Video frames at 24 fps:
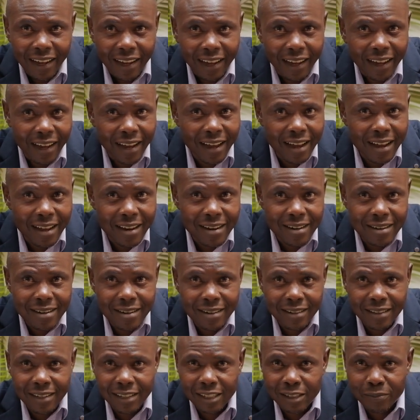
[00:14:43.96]
and
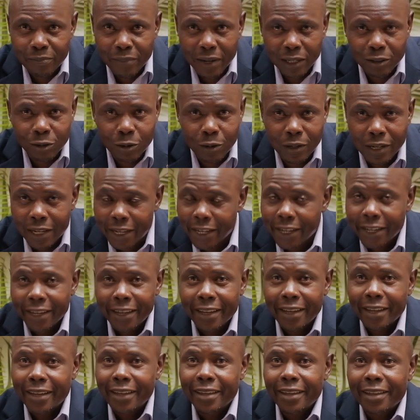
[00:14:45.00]
this person,
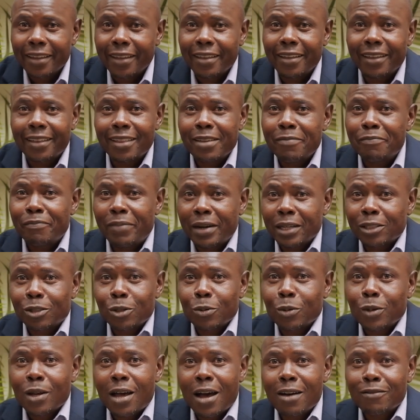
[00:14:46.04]
the
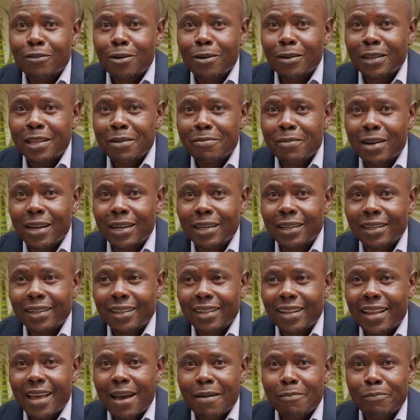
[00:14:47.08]
person will have all the money.
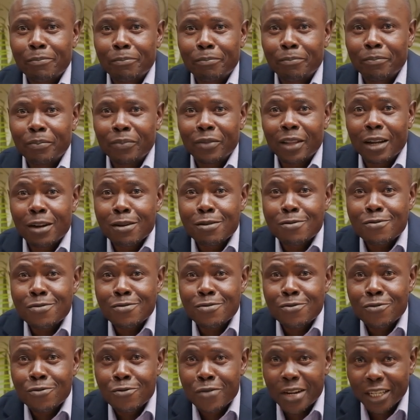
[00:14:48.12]
They are
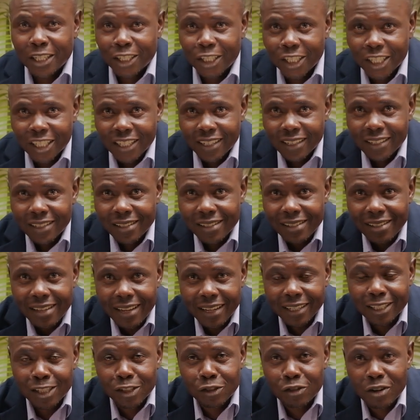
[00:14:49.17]
rich,
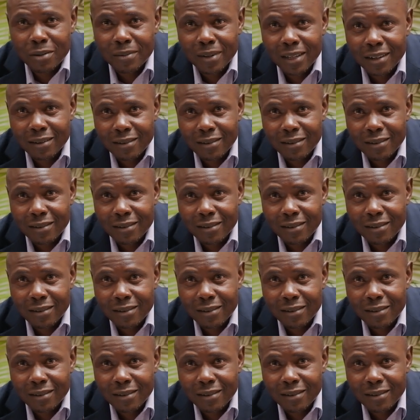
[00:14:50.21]
extremely